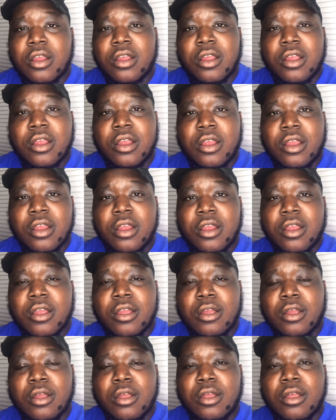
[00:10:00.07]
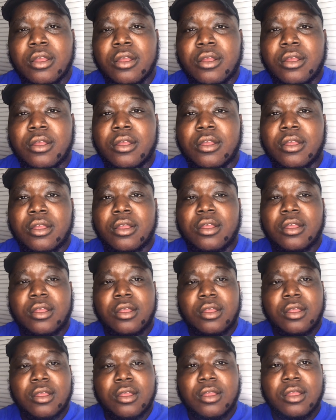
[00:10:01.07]

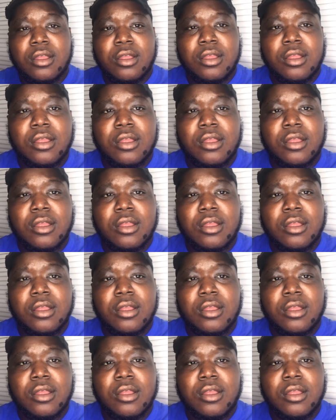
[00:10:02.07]
Nothing is said.